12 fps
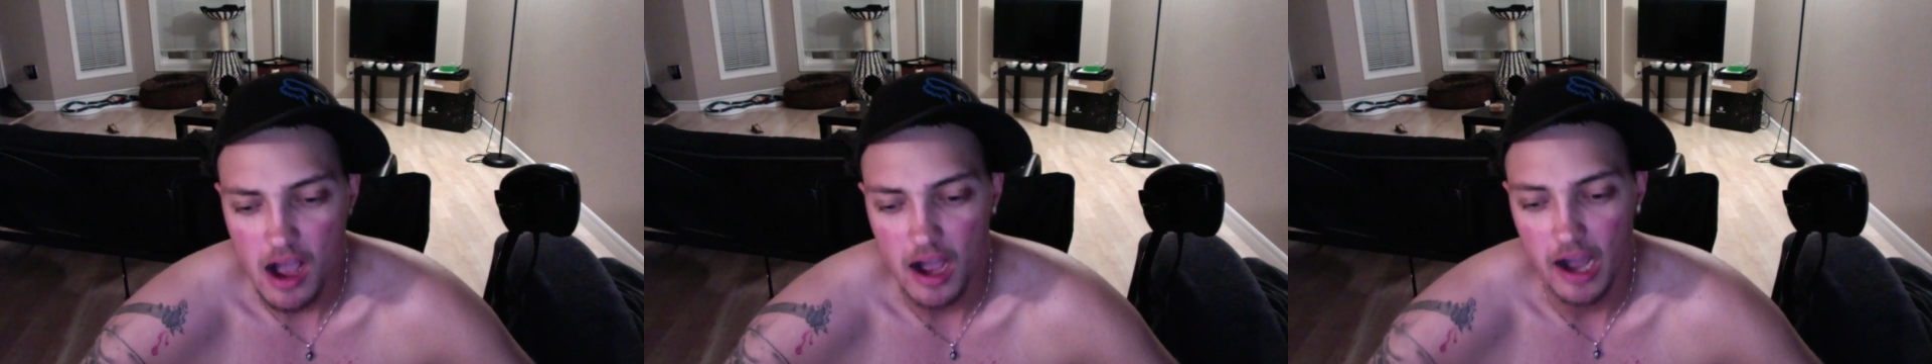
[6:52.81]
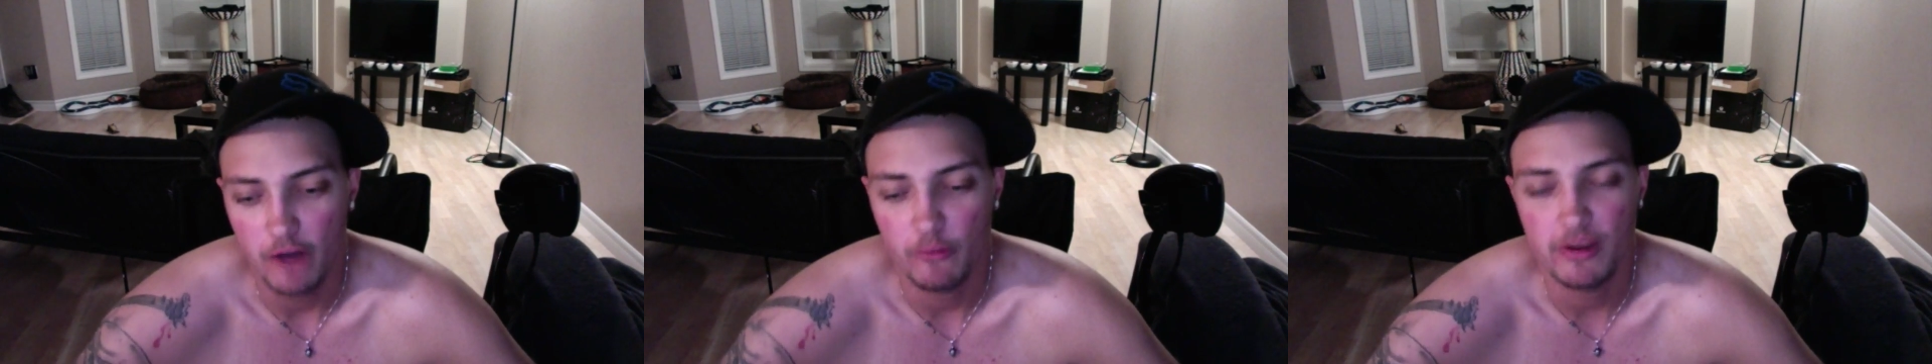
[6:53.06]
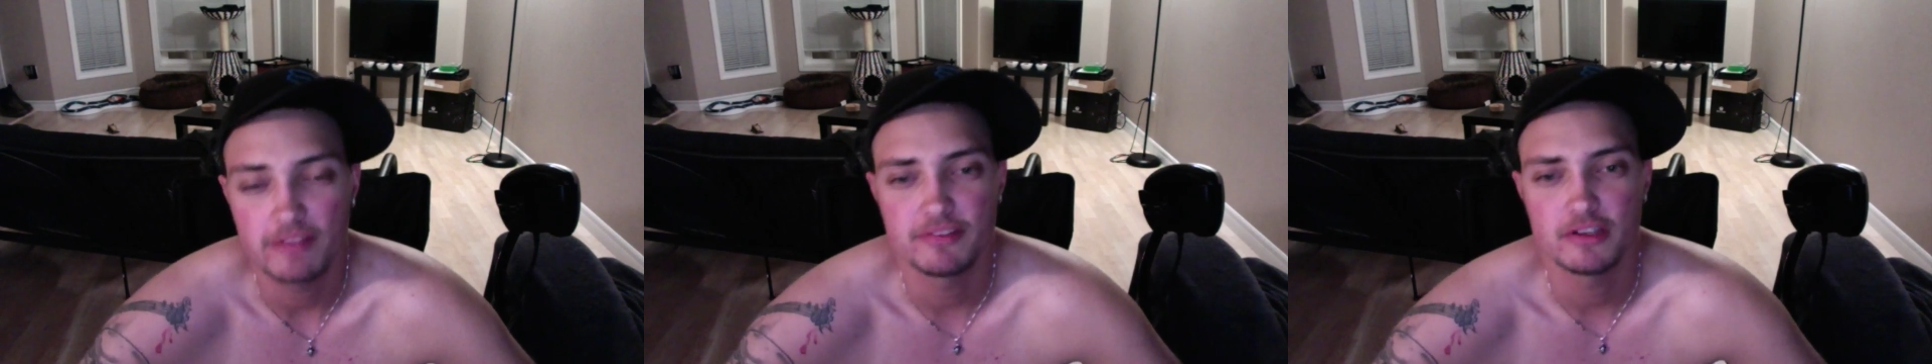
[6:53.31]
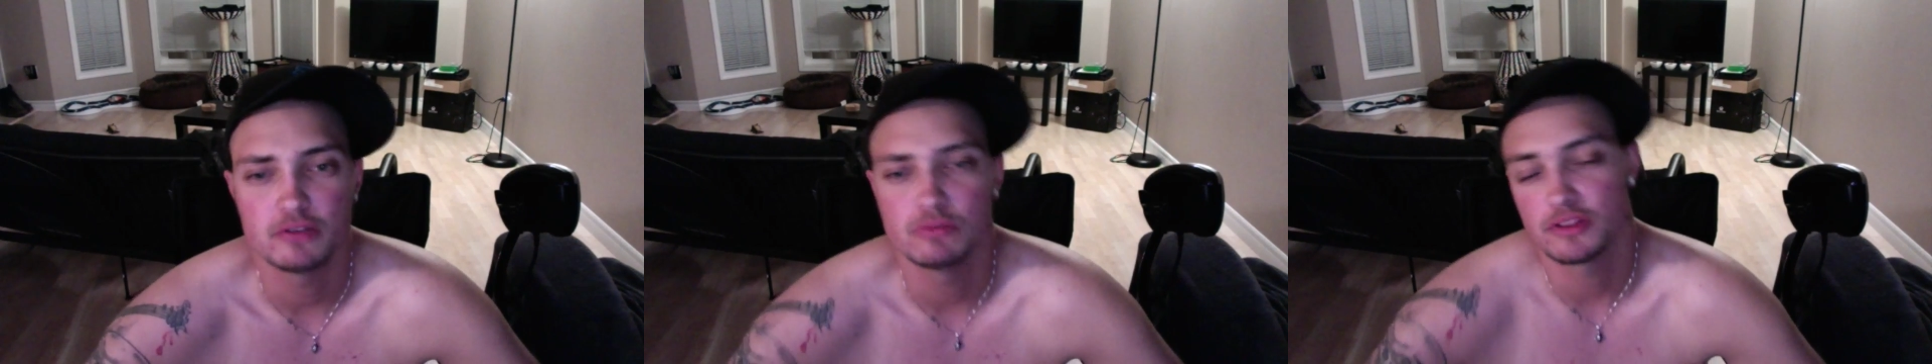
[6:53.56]
I
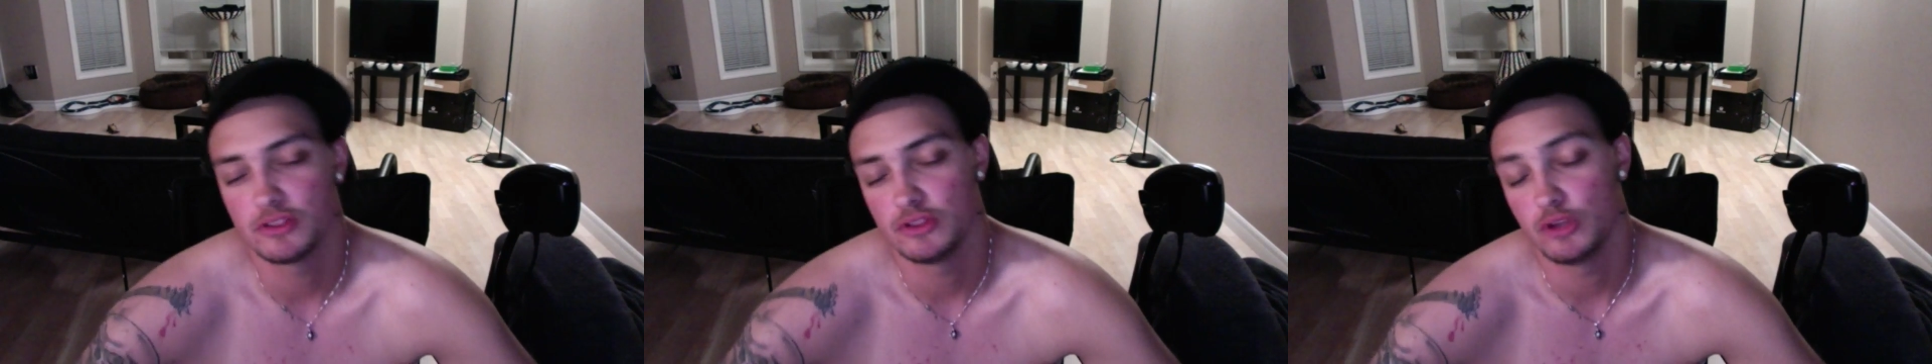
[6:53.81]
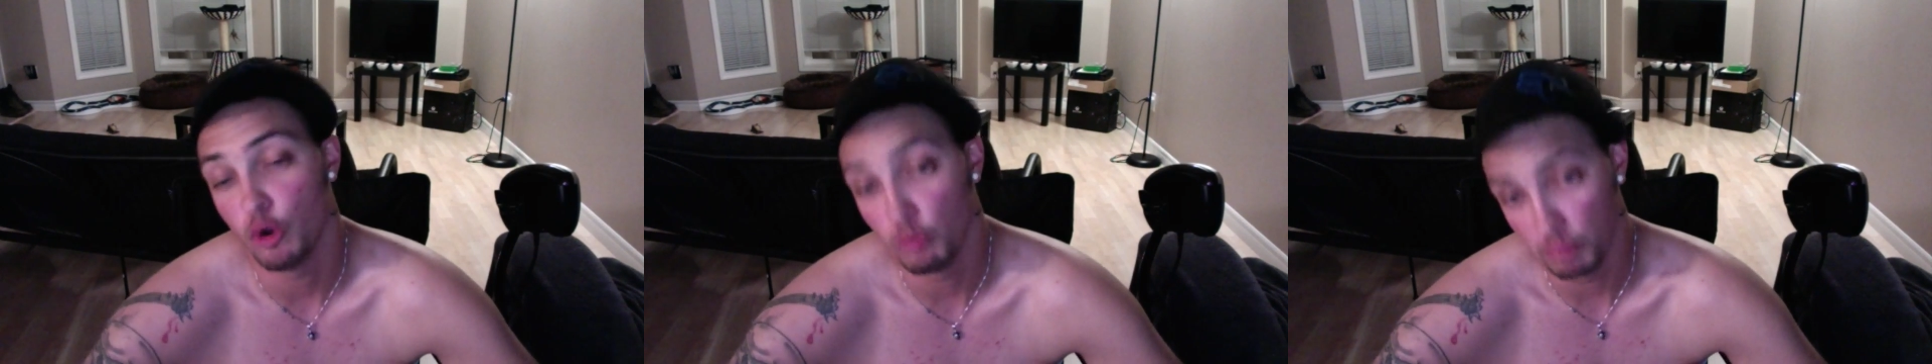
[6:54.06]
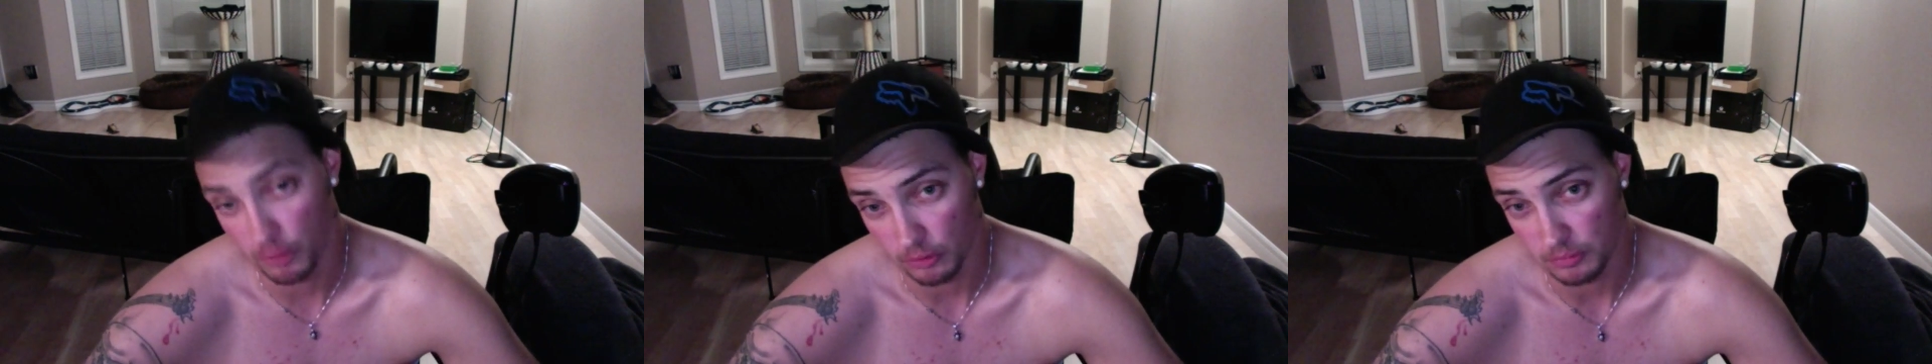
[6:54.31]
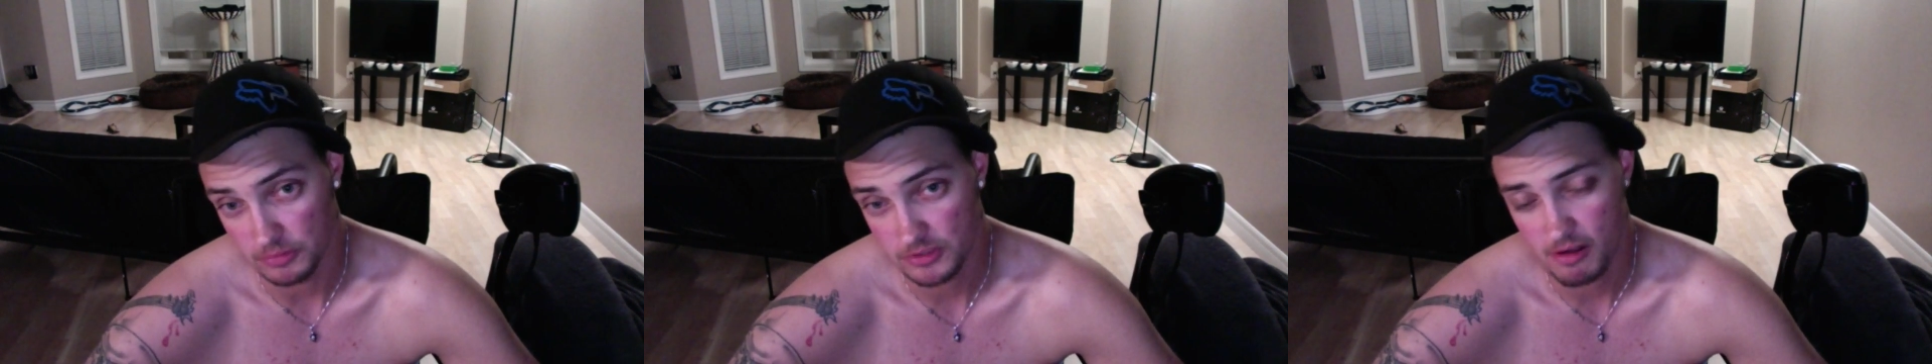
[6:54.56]
feel with no
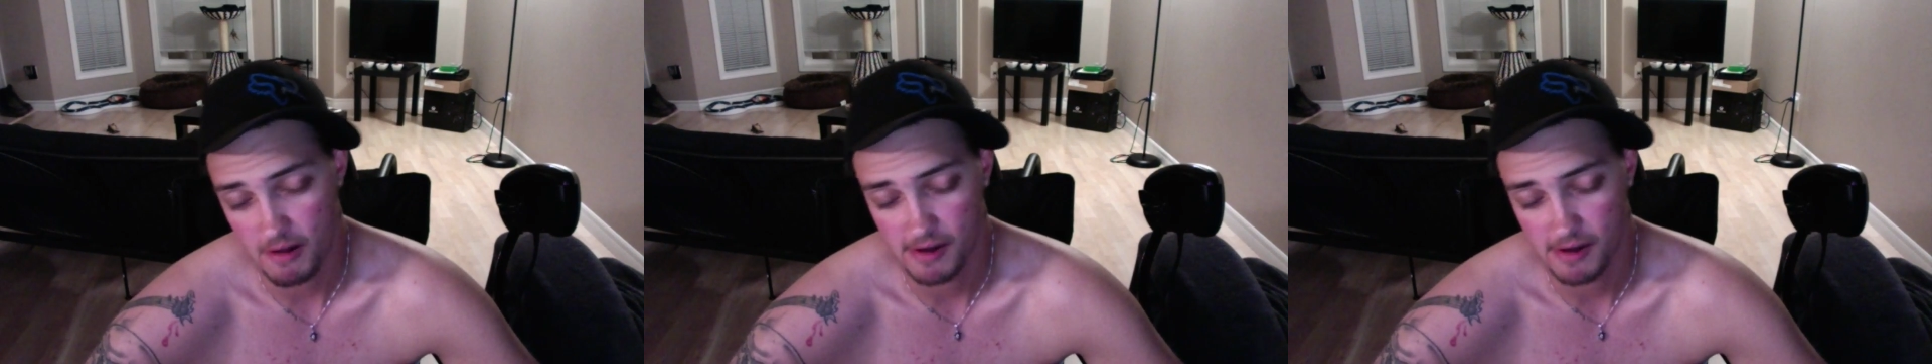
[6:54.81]
boobs?